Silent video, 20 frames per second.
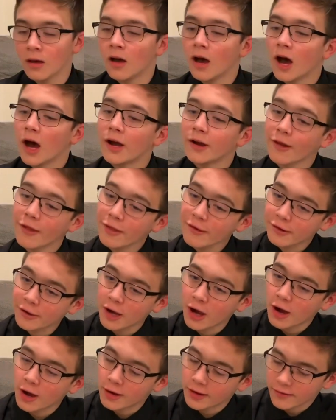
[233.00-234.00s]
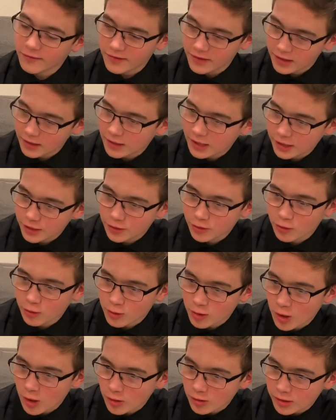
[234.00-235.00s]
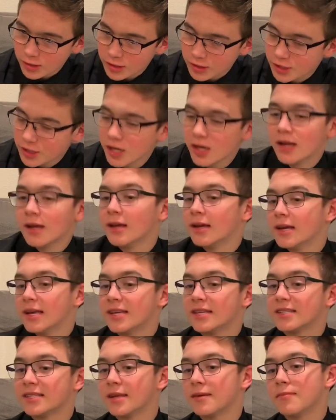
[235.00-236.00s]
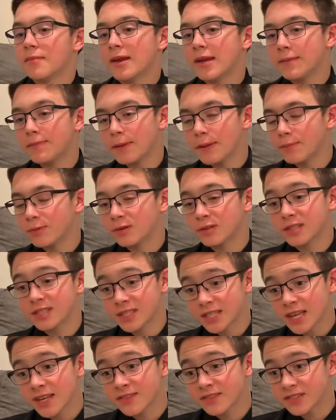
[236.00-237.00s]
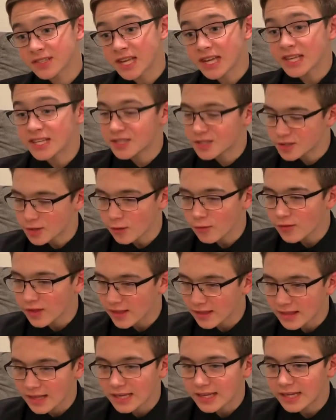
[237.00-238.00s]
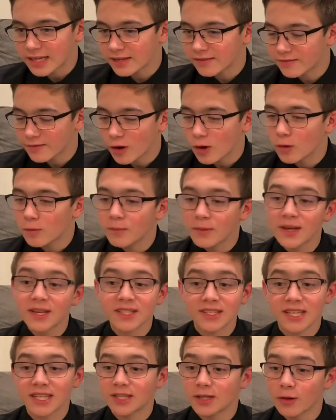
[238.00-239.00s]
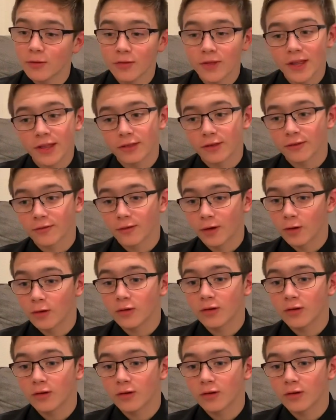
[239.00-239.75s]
Another con of the Electoral College is that many people in safe states don't think they need to vote because they don't think their vote